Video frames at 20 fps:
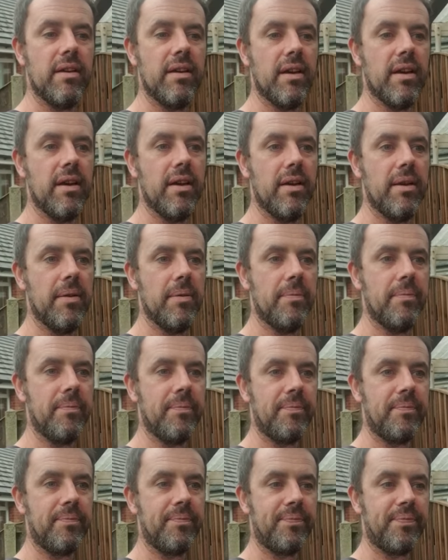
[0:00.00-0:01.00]

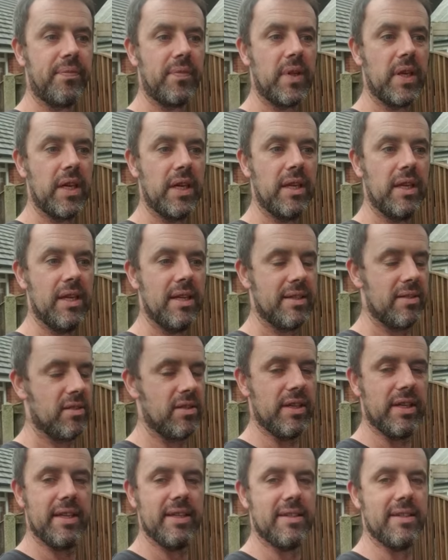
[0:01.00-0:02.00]

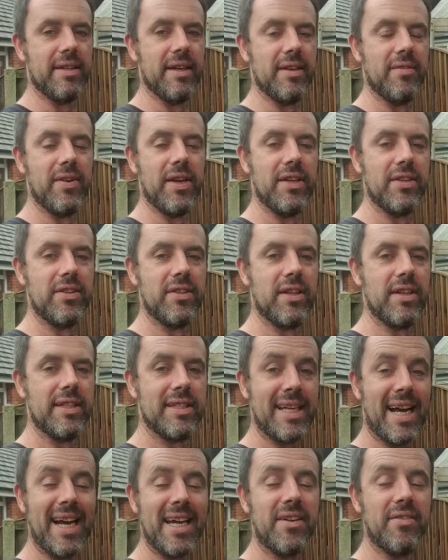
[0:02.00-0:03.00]
It is an adventure. It's
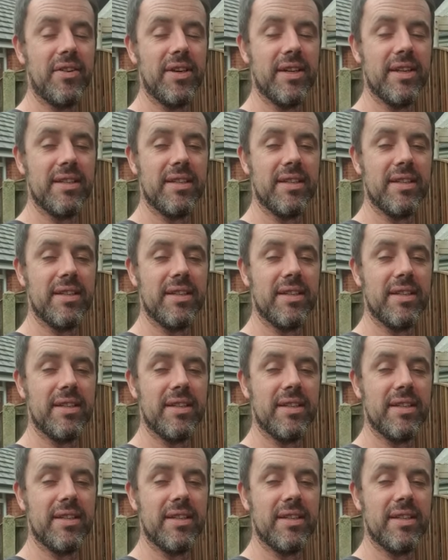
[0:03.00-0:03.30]
tiring.